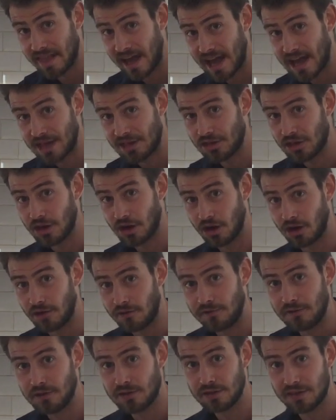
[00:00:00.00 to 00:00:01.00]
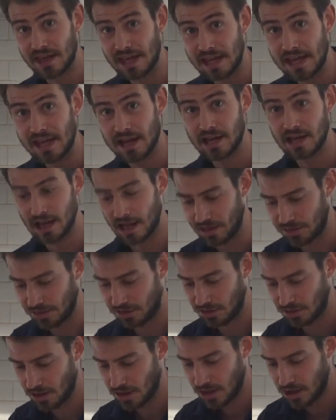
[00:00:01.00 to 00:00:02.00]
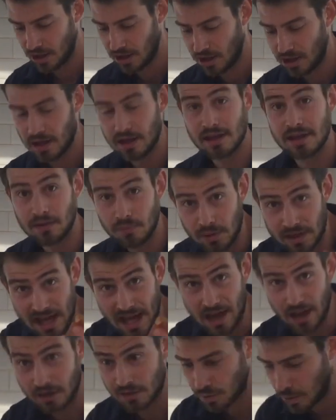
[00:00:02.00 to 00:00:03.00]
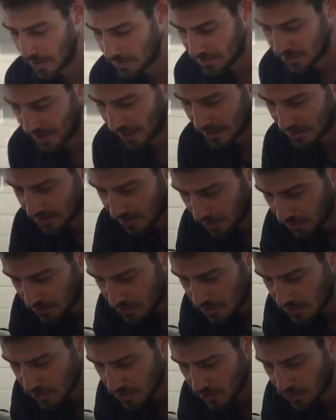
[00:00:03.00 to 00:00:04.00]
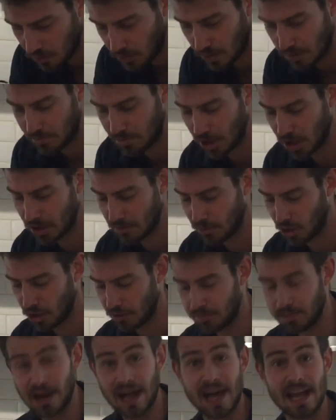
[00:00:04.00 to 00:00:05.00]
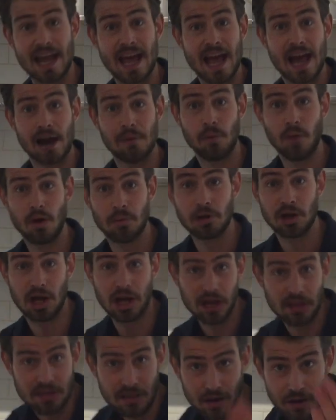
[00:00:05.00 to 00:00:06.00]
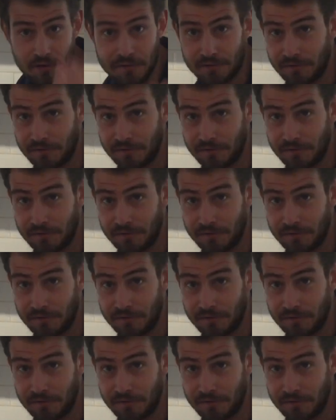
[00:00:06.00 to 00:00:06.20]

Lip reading: stage of the lunch. We get our sweet potatoes, we put them on a plate, and what we're going to do,